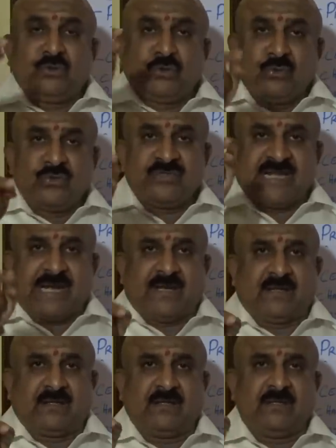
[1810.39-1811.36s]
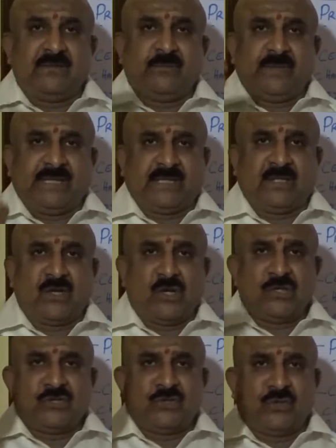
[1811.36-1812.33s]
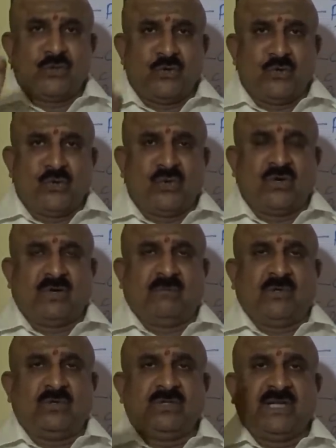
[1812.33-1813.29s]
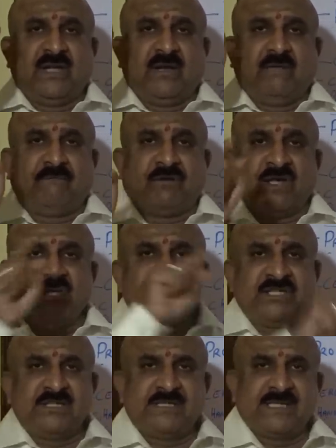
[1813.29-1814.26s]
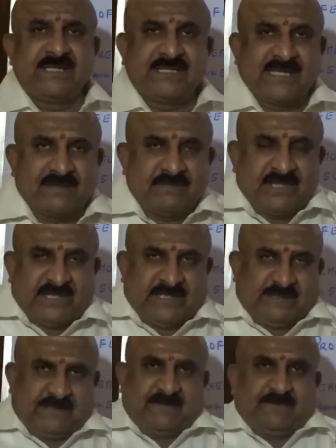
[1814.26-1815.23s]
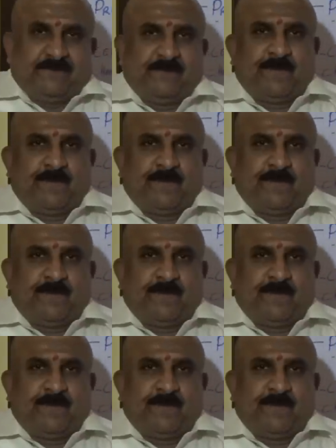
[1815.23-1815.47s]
through Saturn, we can also know about functions and ceremonies.